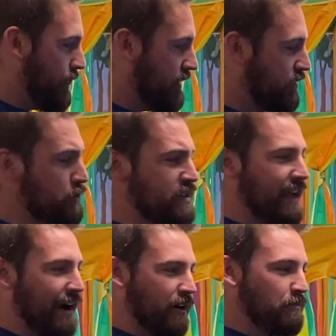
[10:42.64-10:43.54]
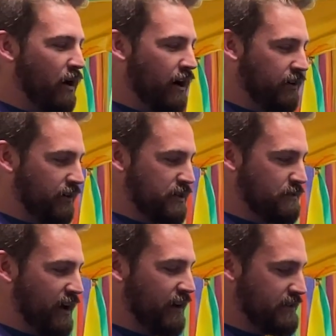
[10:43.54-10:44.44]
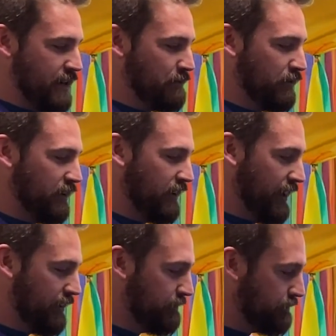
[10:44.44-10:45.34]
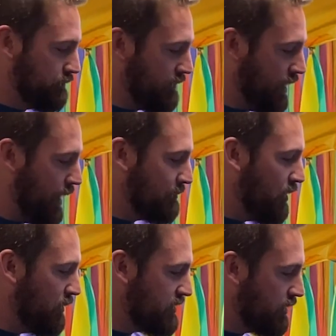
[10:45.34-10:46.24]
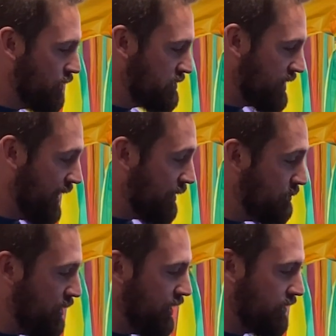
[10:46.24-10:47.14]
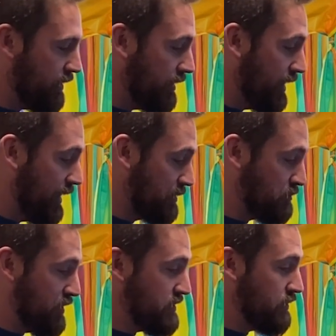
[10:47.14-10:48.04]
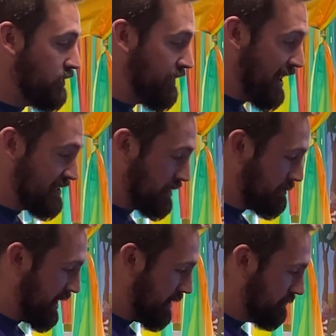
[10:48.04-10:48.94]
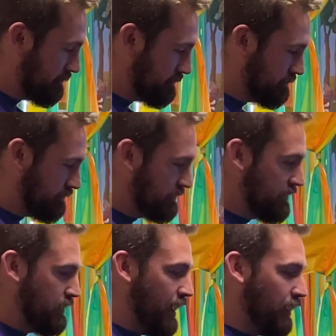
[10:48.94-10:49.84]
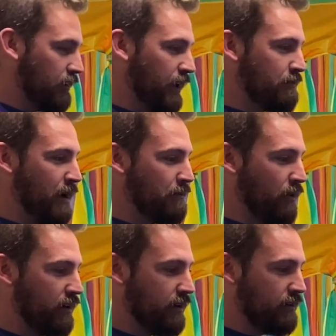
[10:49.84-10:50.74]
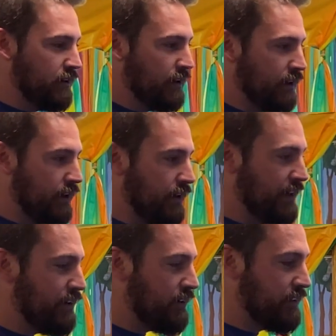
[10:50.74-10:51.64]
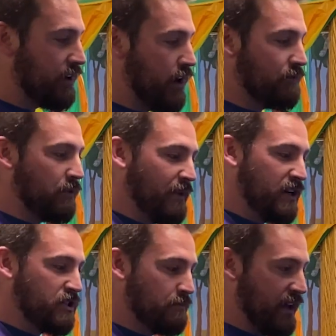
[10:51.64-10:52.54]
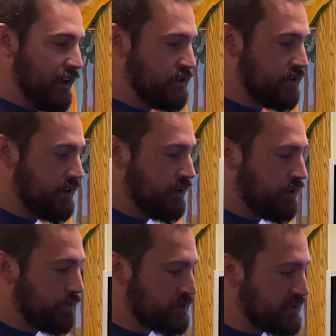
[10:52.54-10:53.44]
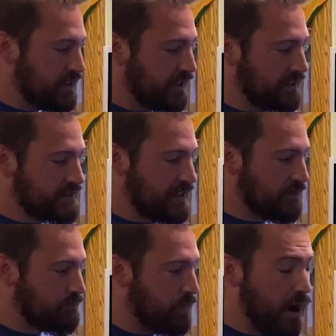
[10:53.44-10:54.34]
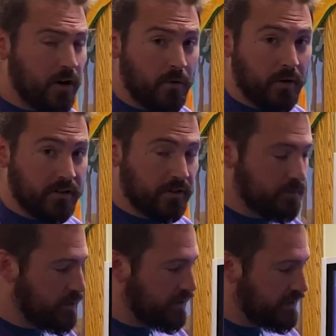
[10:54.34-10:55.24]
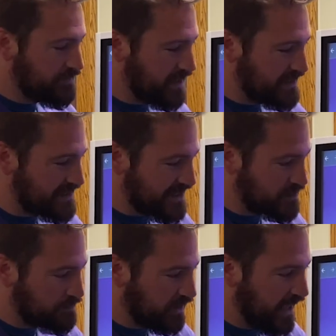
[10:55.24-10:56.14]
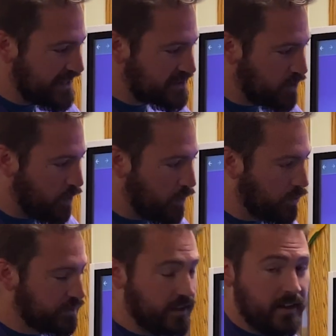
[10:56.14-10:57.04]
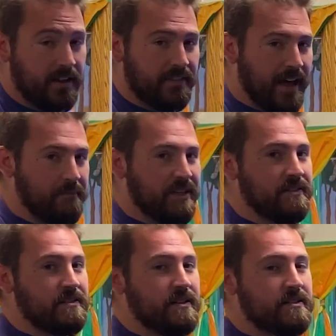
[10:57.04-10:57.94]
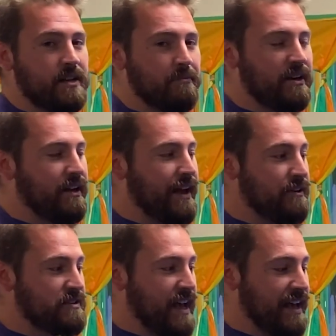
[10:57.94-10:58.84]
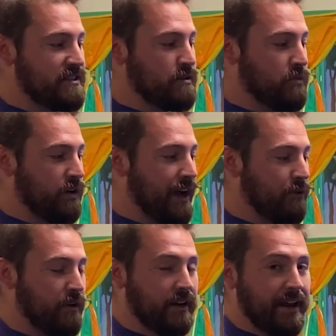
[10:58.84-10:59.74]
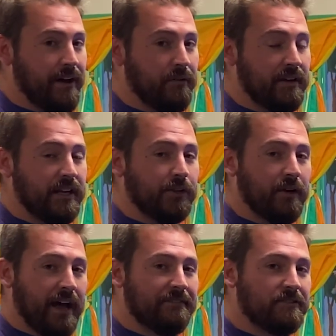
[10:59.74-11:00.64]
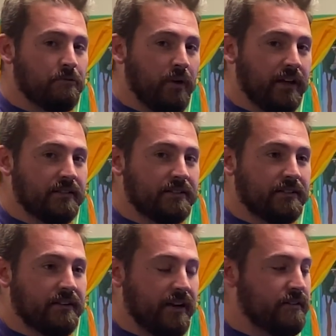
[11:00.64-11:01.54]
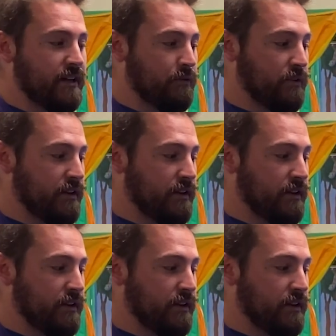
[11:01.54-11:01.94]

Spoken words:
Using Harry Potter as my example again, I'm going to go to Harry Potter and the Prisoner of Azkaban. I'll click my book, and here in the confirmation page, you'll see that instead of borrow under the book, it says place hold. That means somebody else has the book out right now, and you have to wait until they're done with